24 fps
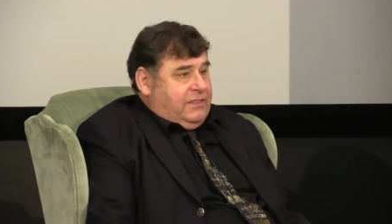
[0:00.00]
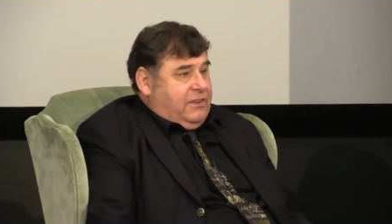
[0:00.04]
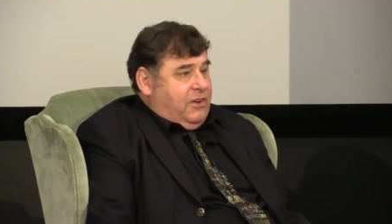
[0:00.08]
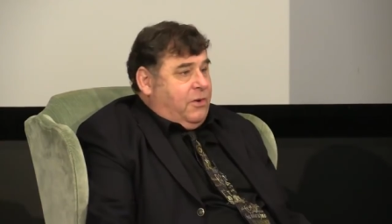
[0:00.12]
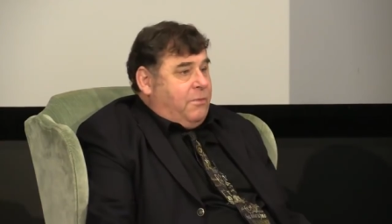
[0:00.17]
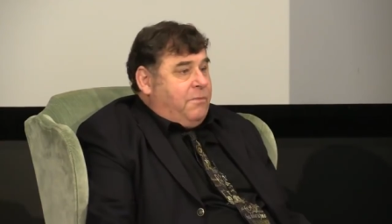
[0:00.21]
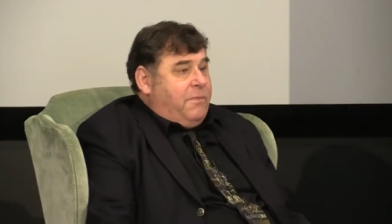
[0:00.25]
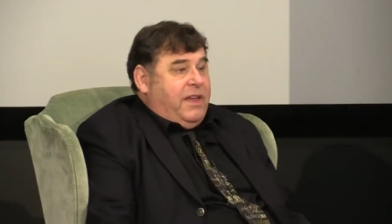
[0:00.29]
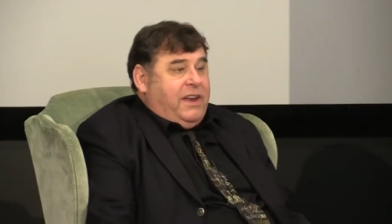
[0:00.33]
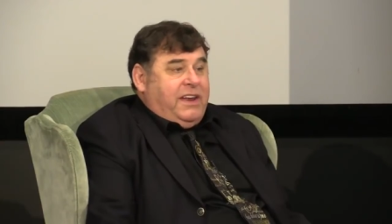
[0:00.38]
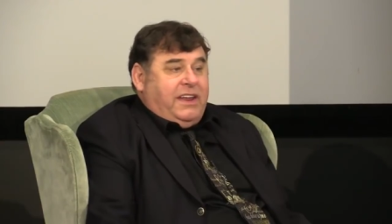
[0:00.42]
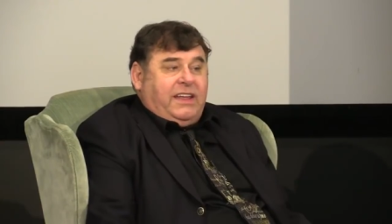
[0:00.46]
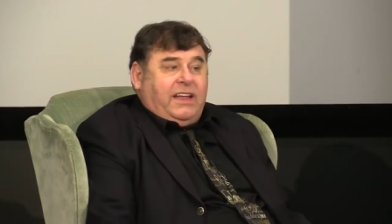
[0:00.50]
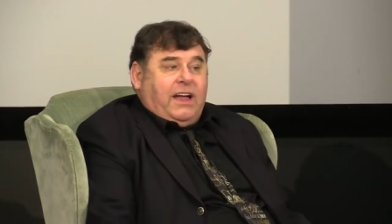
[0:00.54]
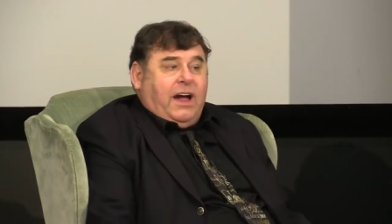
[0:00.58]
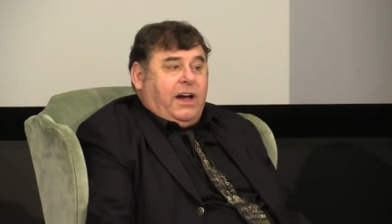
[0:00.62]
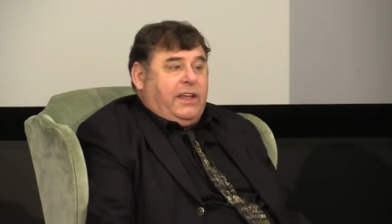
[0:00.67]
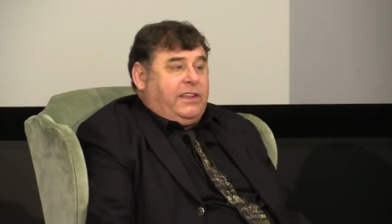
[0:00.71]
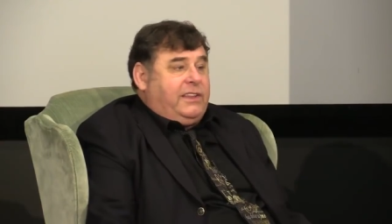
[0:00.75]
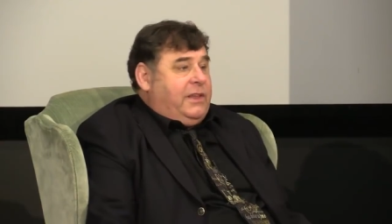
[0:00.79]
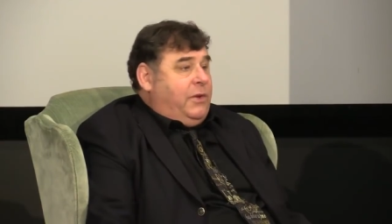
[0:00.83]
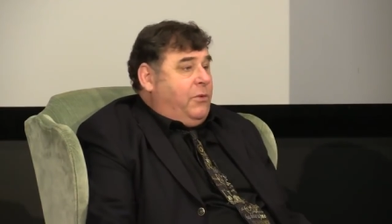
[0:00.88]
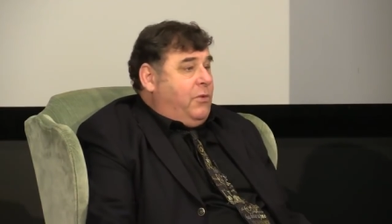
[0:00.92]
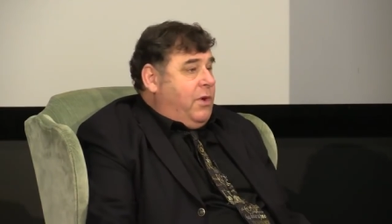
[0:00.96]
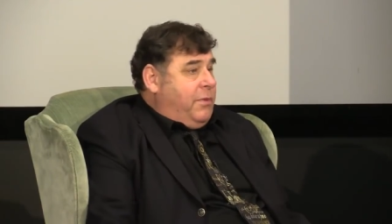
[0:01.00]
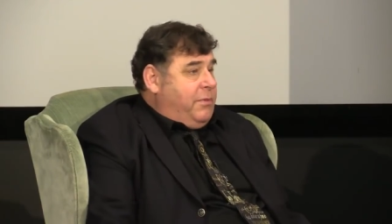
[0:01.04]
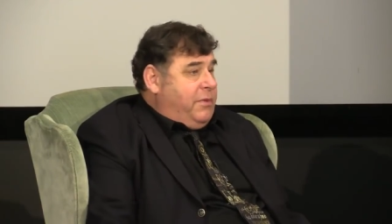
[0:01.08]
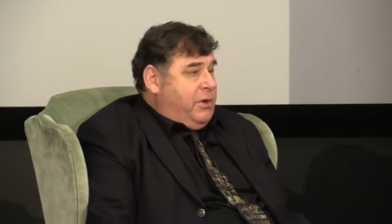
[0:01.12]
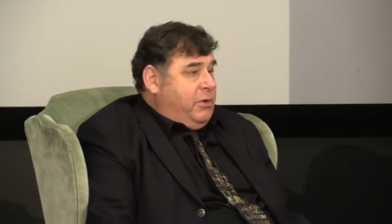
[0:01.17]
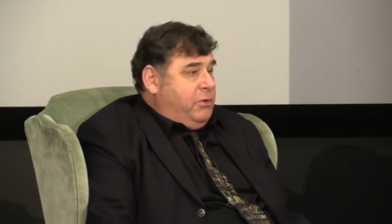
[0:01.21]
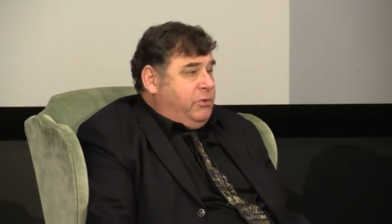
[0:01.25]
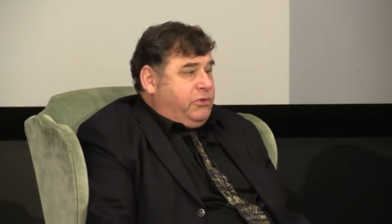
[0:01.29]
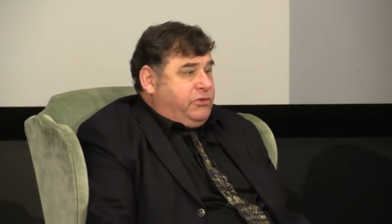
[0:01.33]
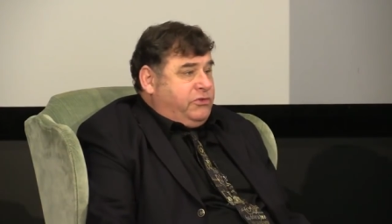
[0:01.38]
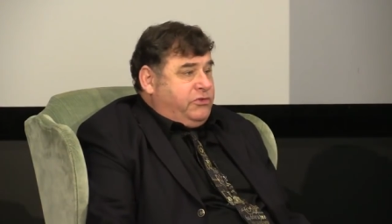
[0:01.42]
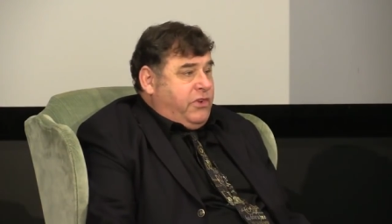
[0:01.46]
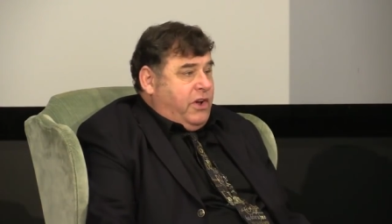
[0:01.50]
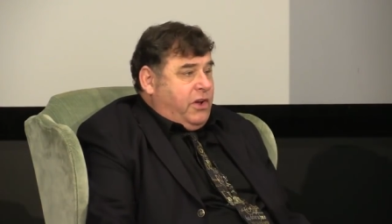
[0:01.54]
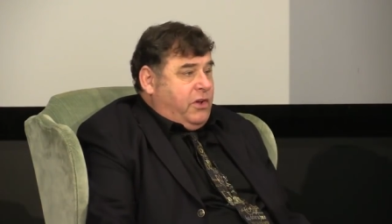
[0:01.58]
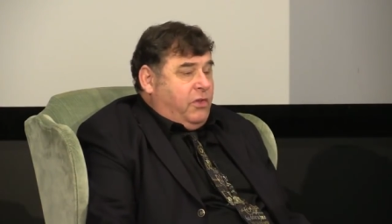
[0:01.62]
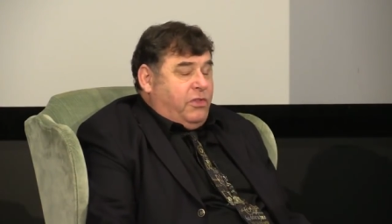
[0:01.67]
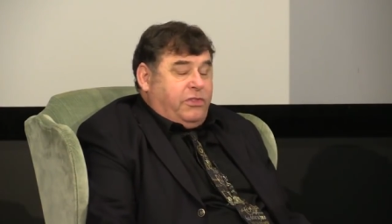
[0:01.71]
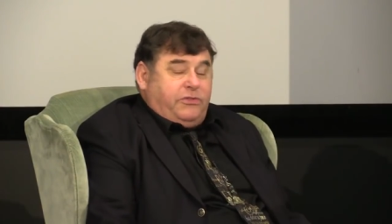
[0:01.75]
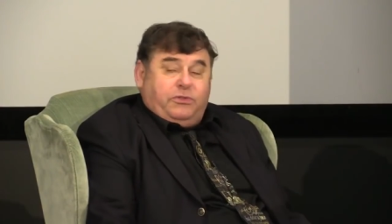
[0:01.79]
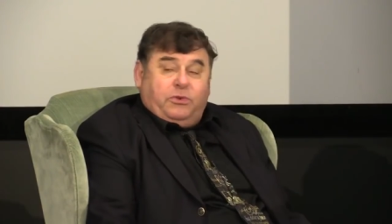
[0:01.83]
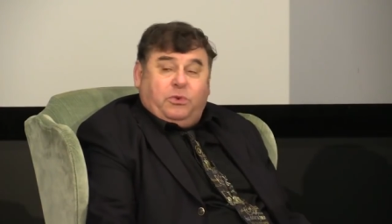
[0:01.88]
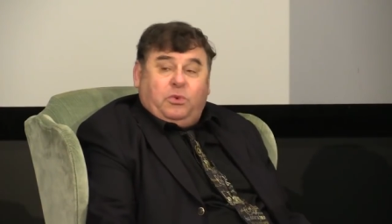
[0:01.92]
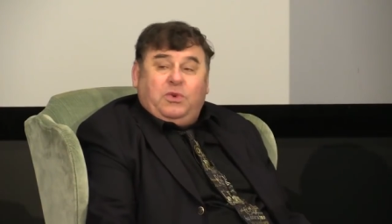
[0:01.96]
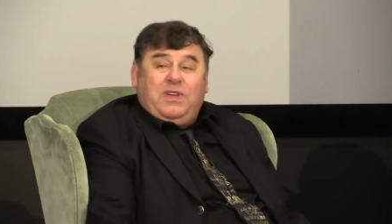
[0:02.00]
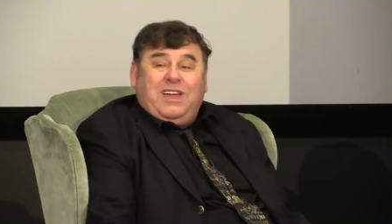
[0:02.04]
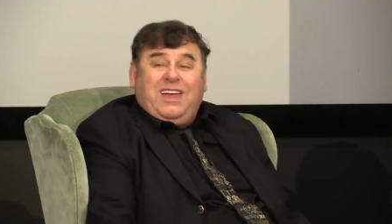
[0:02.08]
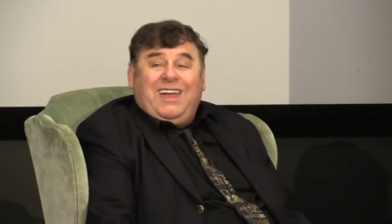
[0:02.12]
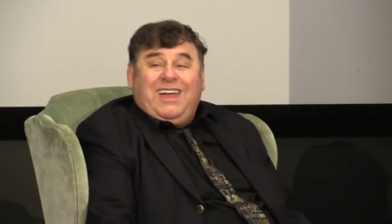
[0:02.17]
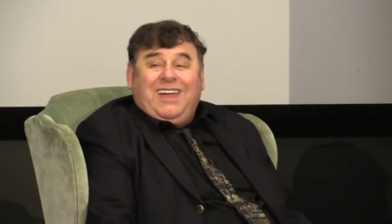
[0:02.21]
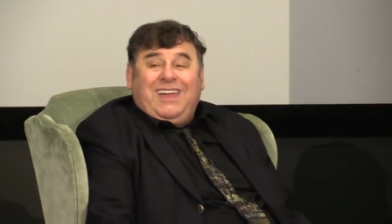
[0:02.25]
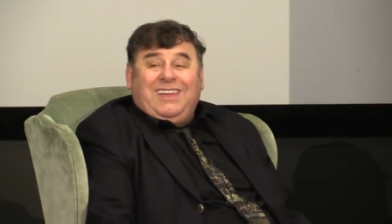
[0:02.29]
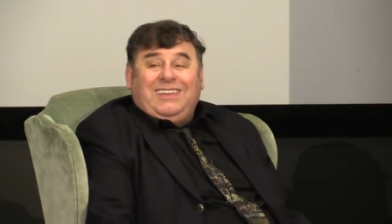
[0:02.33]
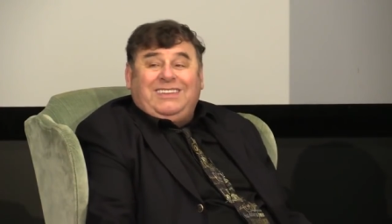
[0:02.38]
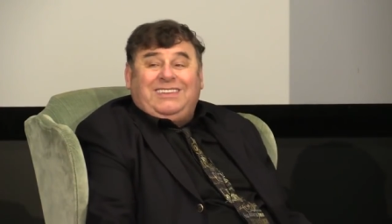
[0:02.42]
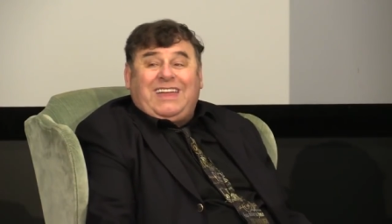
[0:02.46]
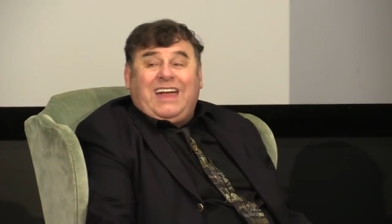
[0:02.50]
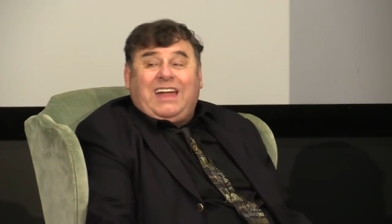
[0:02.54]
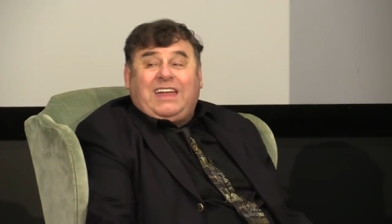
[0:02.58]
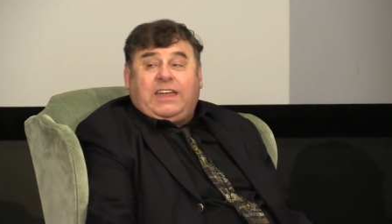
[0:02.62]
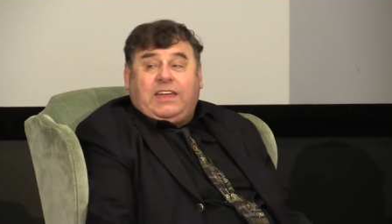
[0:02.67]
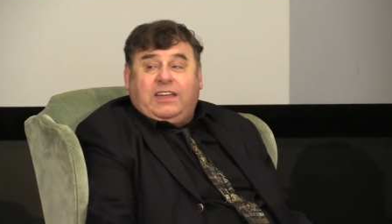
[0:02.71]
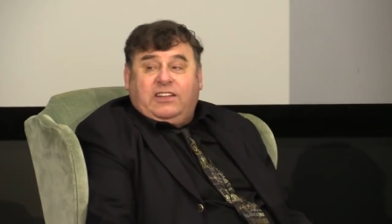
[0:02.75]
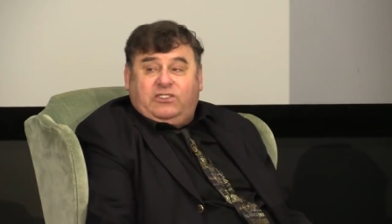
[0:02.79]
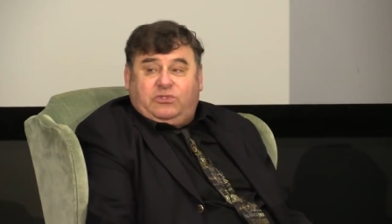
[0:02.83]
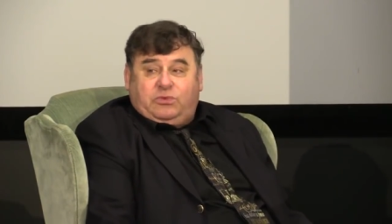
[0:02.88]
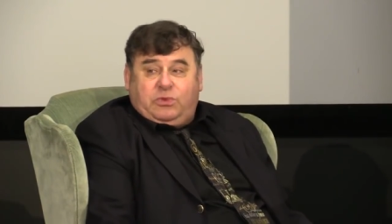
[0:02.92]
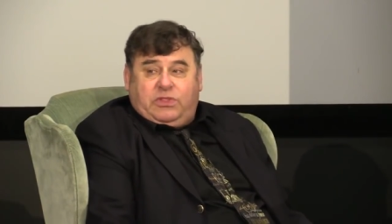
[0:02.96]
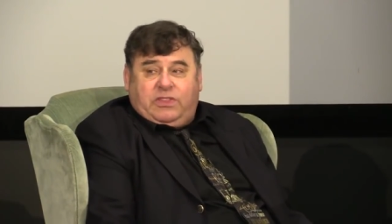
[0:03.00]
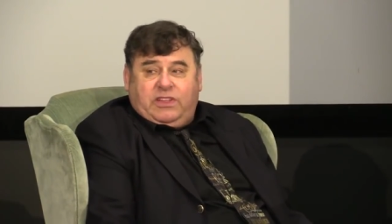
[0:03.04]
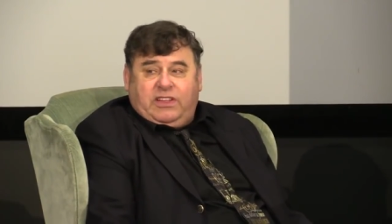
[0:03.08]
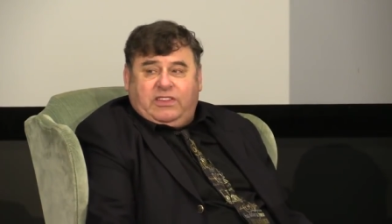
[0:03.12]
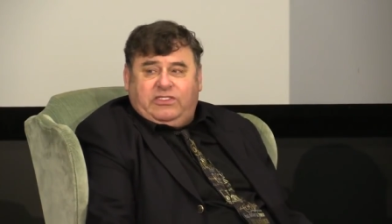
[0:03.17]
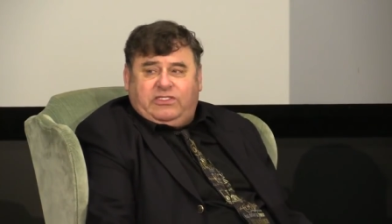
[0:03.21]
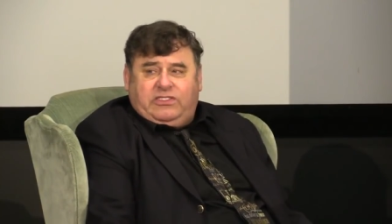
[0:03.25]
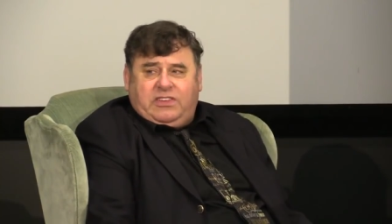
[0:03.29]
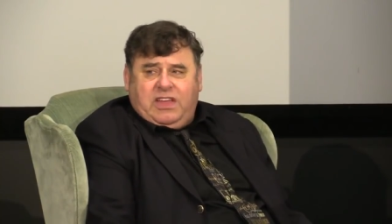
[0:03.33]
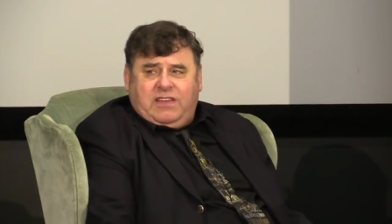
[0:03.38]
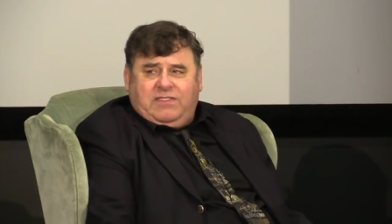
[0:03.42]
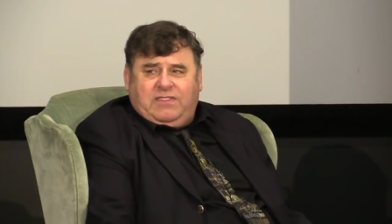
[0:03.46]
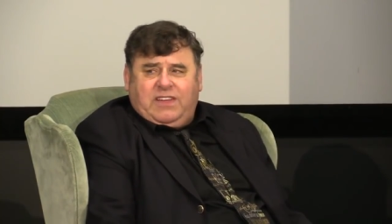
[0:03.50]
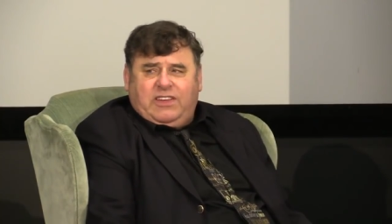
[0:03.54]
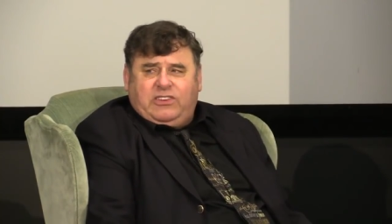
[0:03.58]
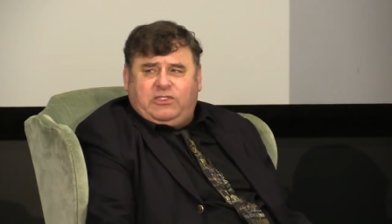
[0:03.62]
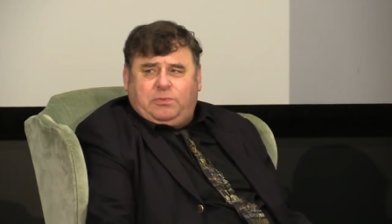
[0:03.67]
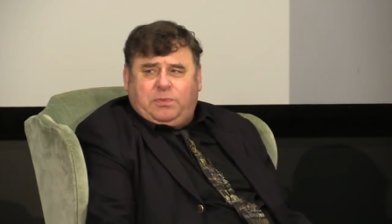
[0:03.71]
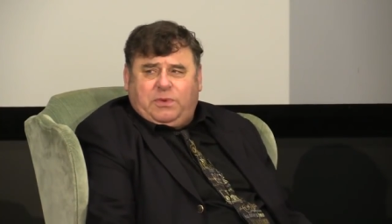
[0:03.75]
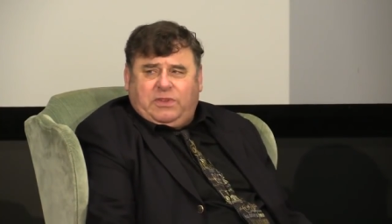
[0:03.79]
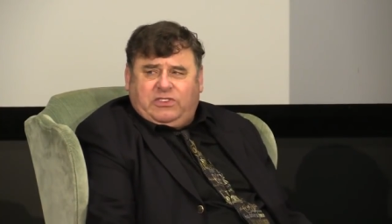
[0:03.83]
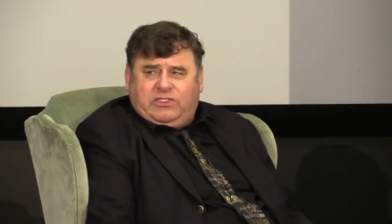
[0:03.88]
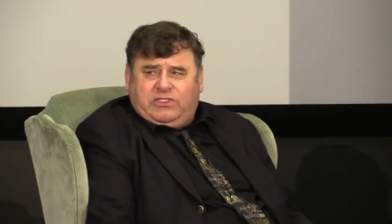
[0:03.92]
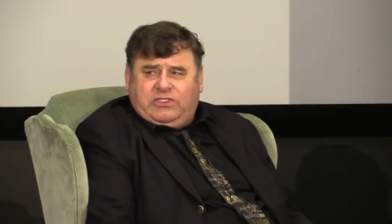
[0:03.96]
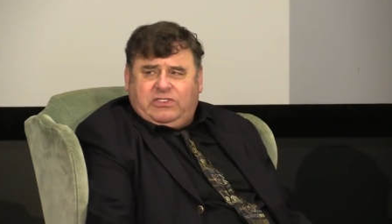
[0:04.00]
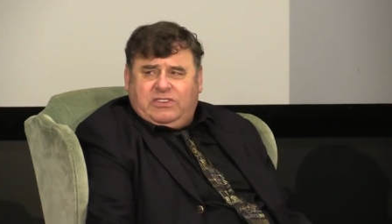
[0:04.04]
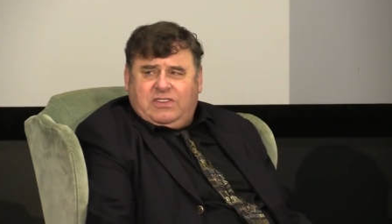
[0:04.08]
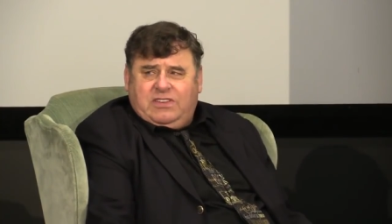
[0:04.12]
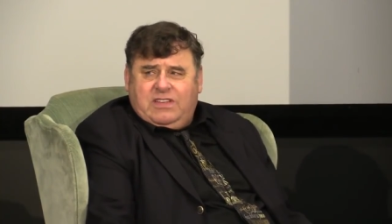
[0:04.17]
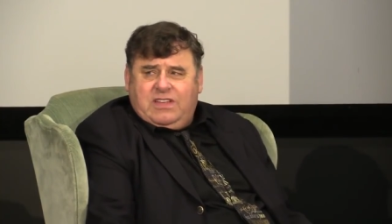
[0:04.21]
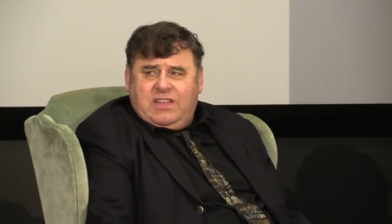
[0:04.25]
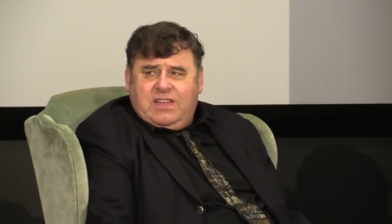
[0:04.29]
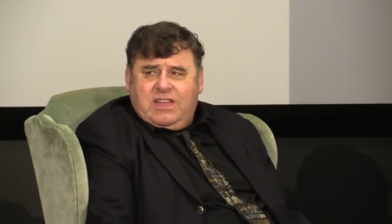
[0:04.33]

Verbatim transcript: There are many godly women who struggle through decades with unsaved husbands.